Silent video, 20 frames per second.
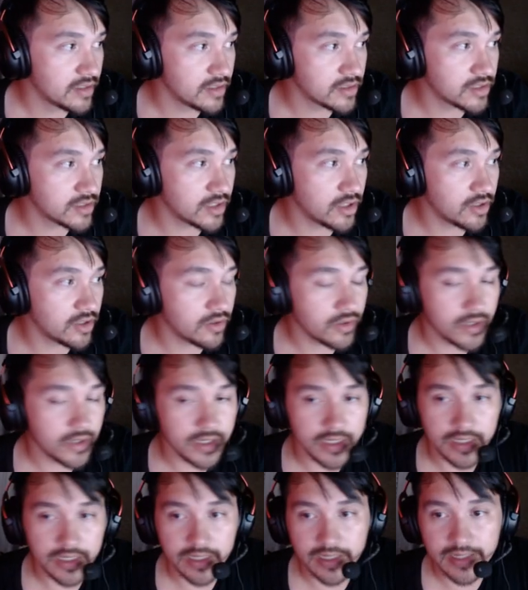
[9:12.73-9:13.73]
So,
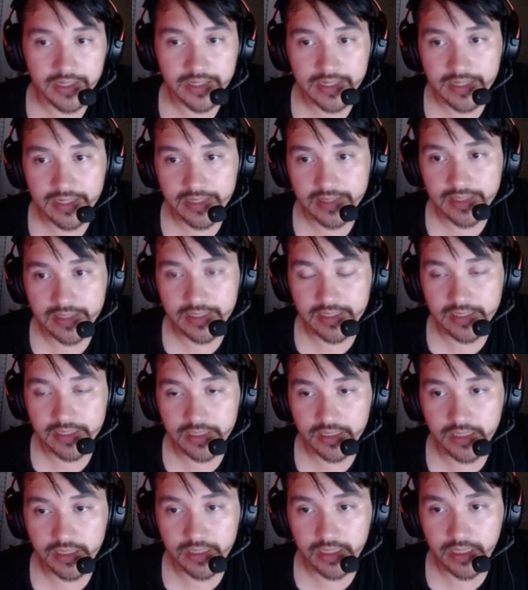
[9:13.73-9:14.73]
at the
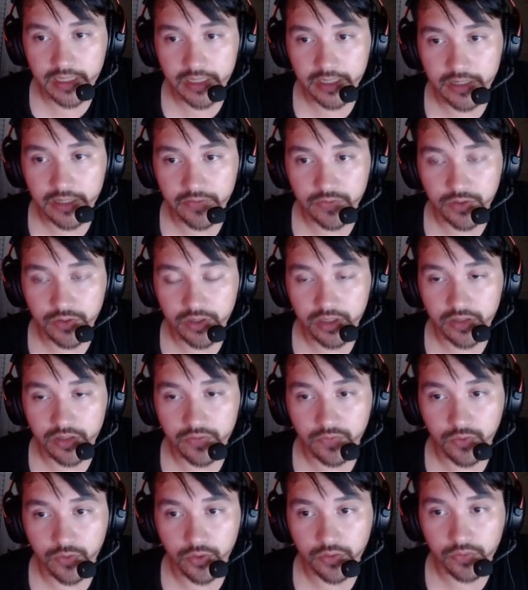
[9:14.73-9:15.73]
end of the day, if you can get a
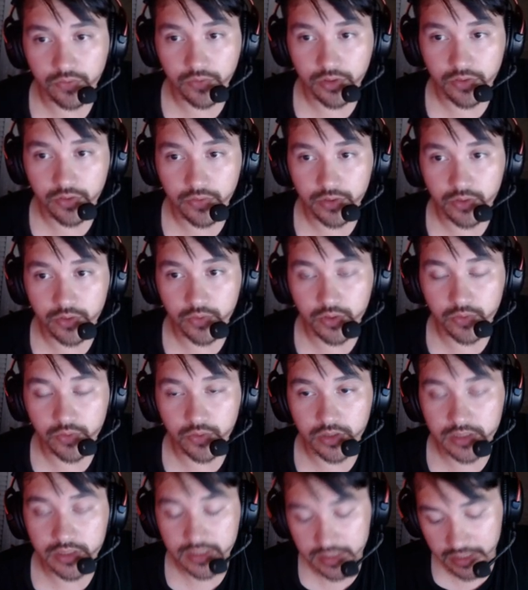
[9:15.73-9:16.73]

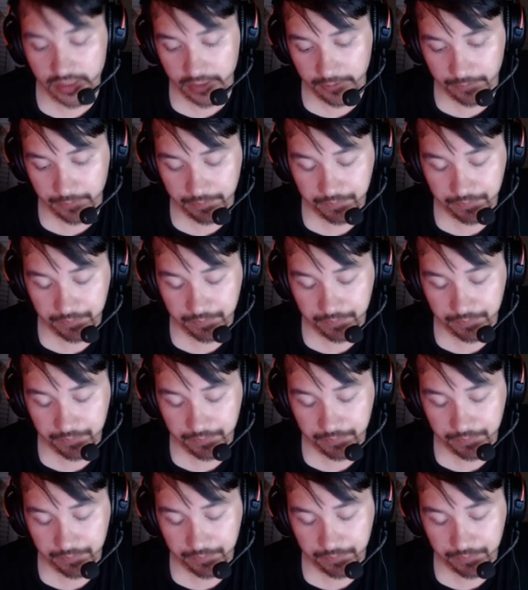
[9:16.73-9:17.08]
43311 set,